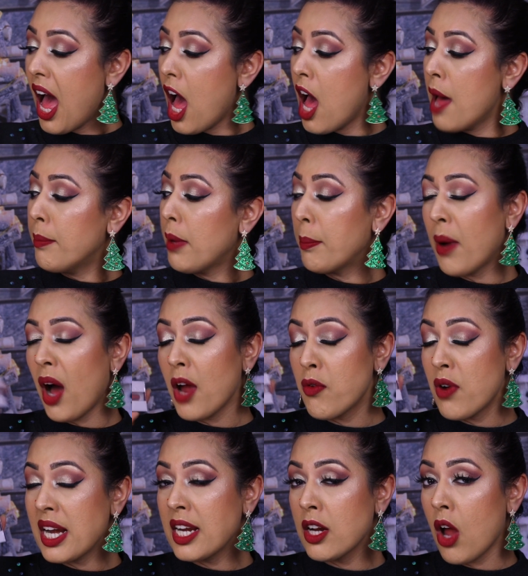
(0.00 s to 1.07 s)
um, but I
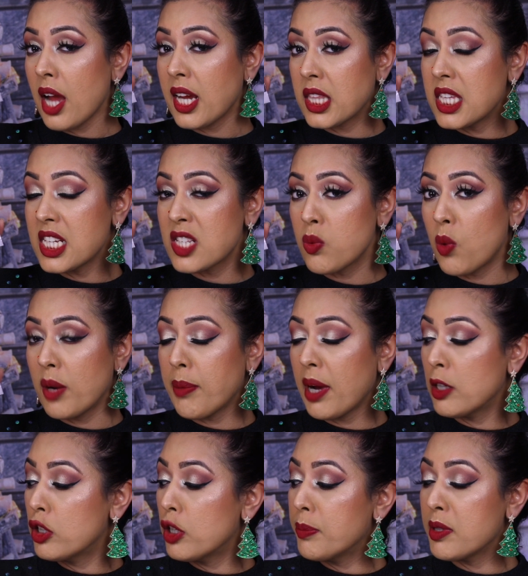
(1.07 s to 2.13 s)
really like this one by
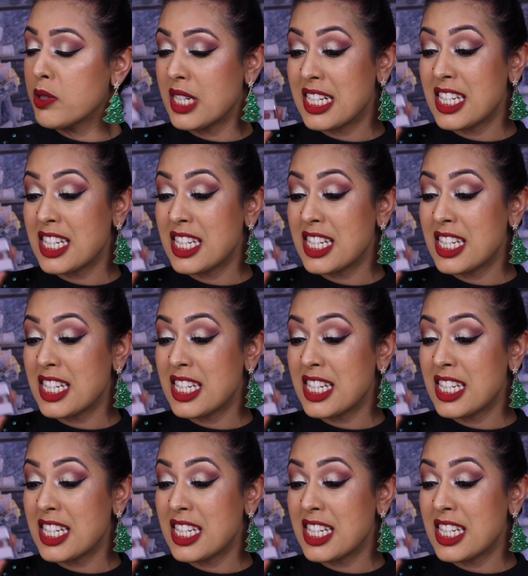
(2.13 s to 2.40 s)
Huda Beauty.